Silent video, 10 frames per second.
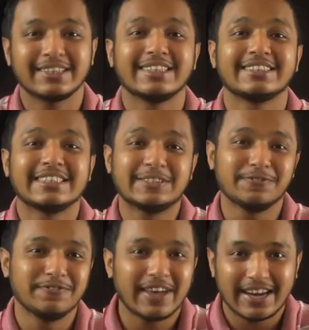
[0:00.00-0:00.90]
this is
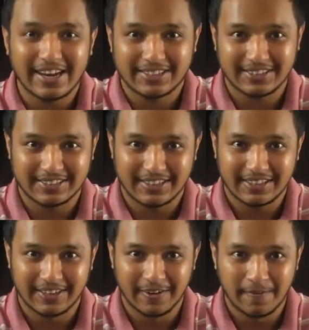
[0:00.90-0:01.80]
very necessary.
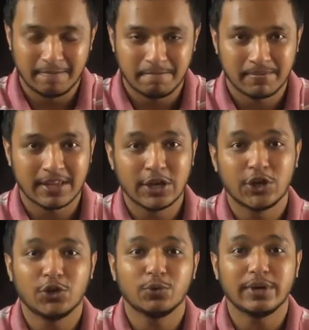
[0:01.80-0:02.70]

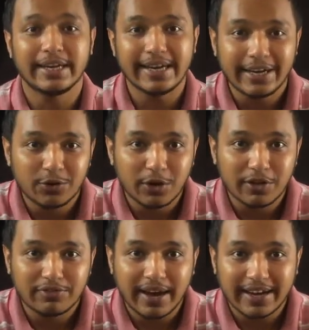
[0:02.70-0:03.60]
You need to
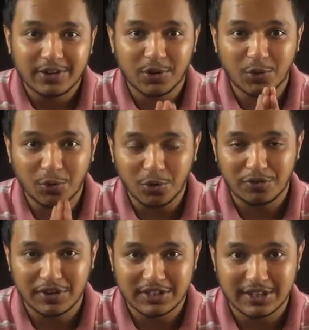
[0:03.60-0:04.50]
define your core
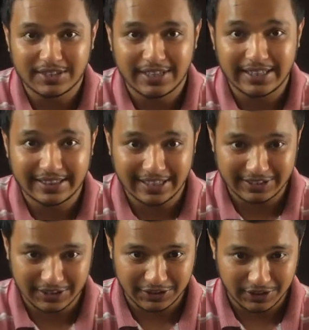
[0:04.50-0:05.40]
features, that this
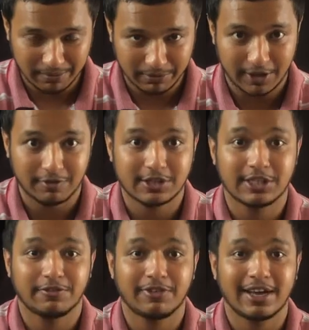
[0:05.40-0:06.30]
is something which
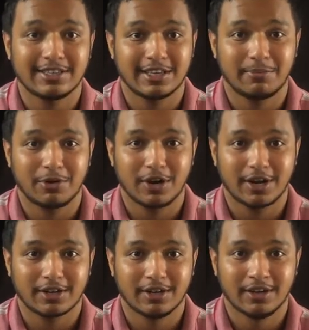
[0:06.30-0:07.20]
defines the
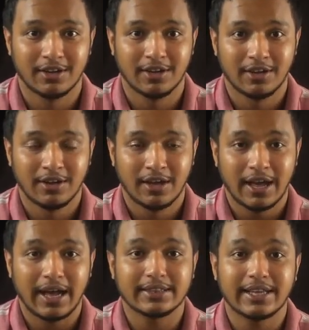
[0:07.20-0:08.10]
product,
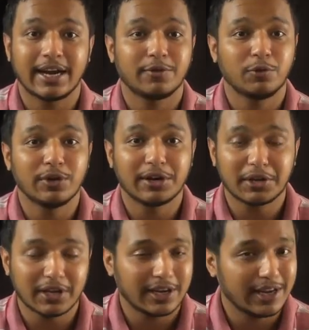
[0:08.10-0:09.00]
and that would
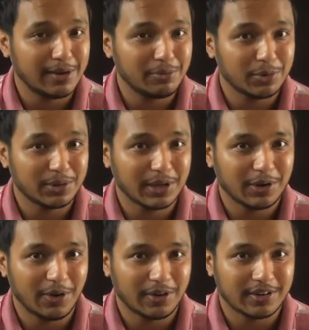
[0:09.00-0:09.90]
really help you in the
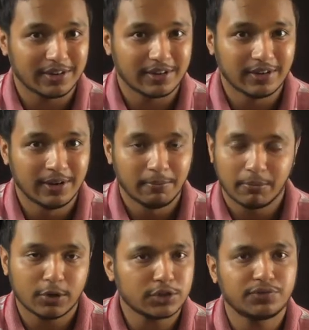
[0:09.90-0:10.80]
long run,
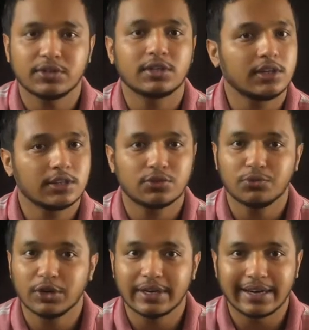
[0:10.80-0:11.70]
because feature list
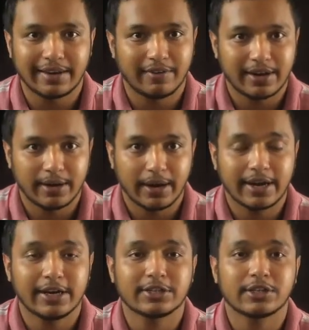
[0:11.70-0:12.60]
would never end, and
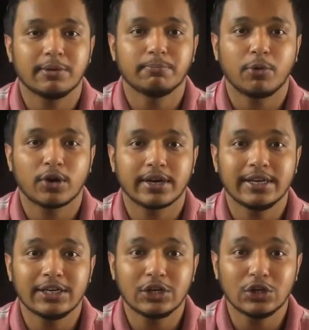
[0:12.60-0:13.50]
it is important